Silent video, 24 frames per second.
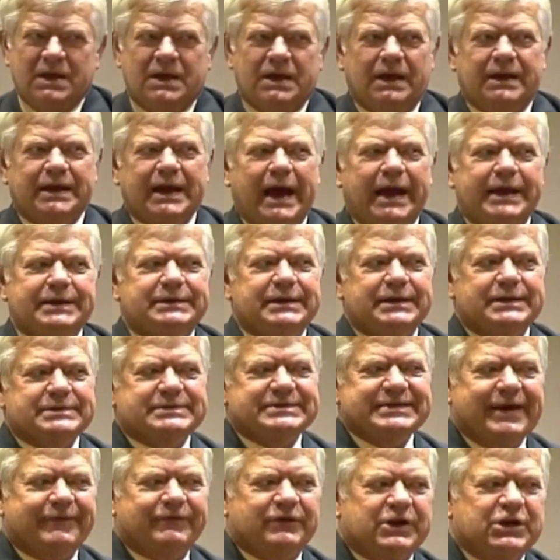In
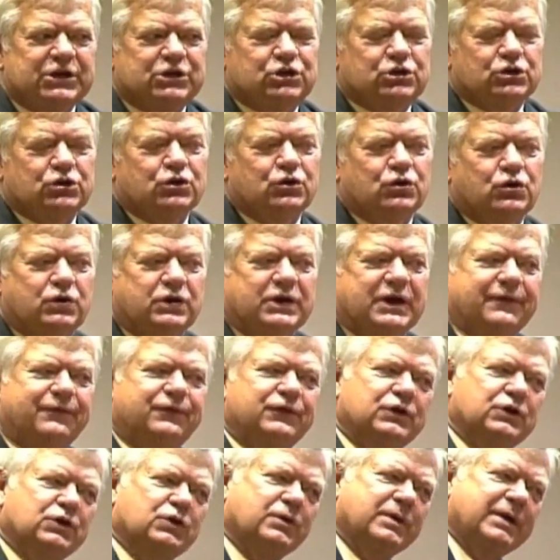1972, if
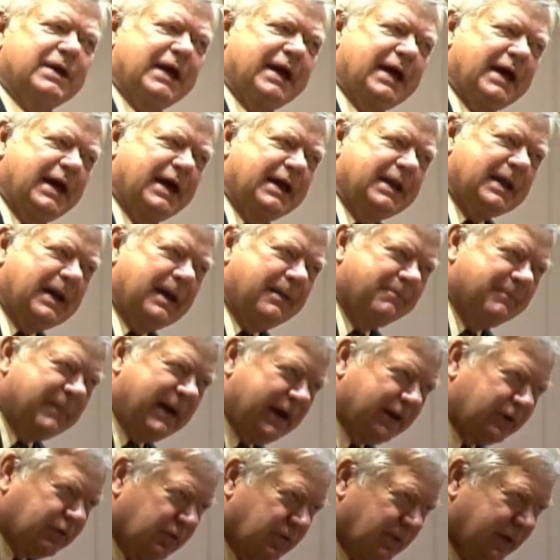you had a
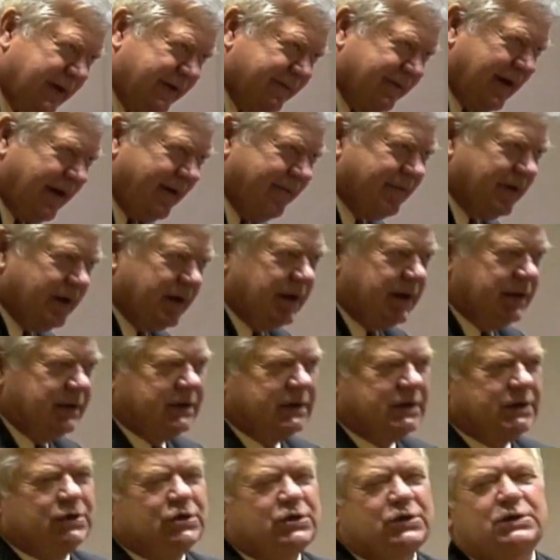microwave
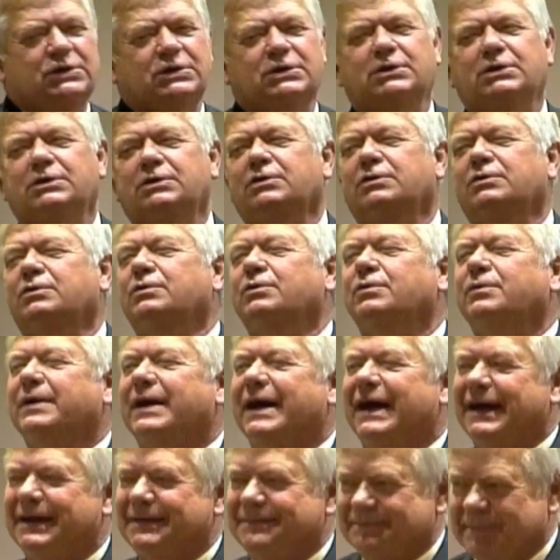oven, you
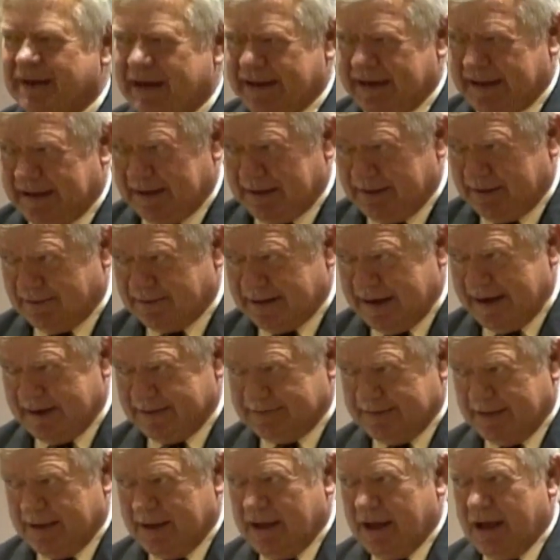had money, all
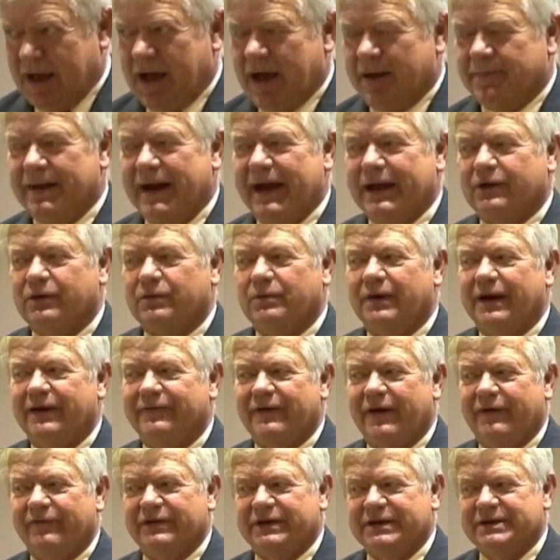right? A
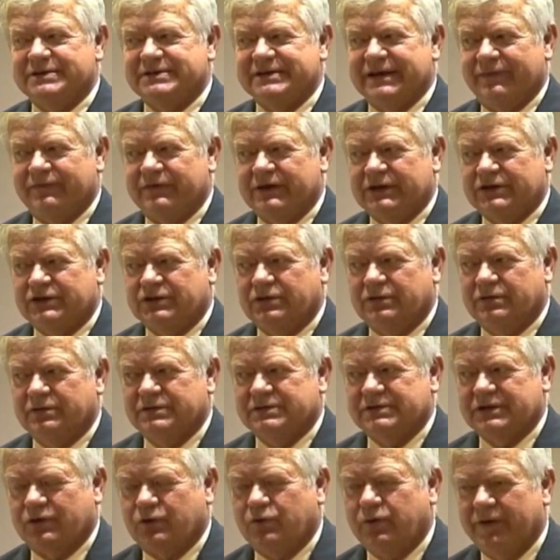microwave oven in 72
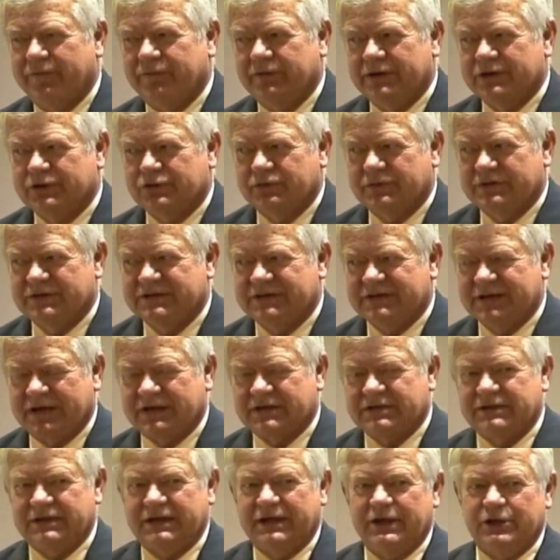is equivalent to a
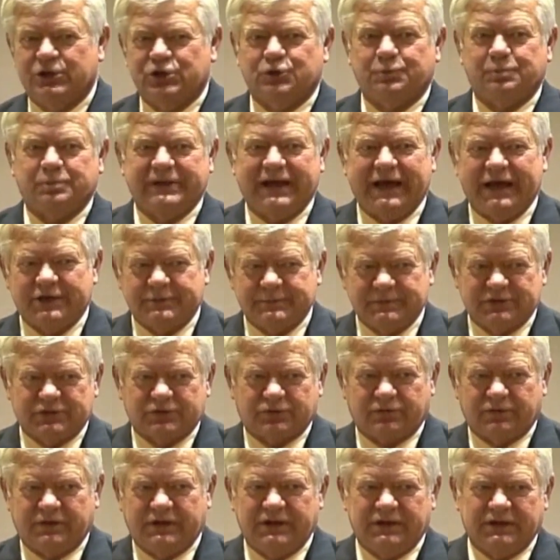60-inch plasma
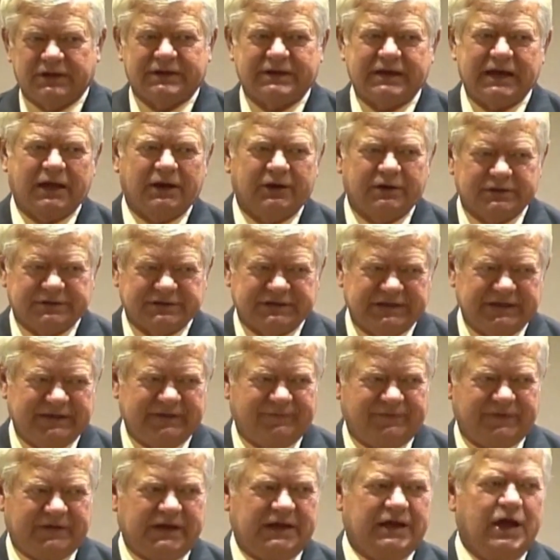screen color
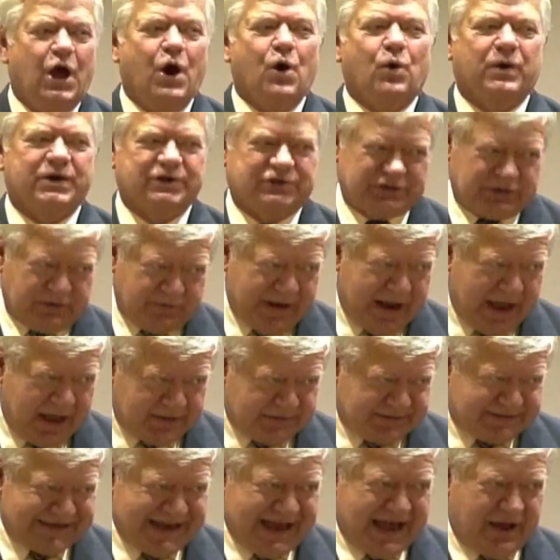TV with
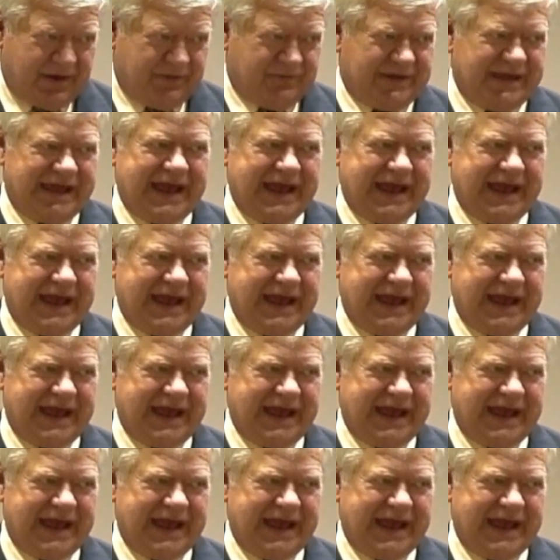surround sound.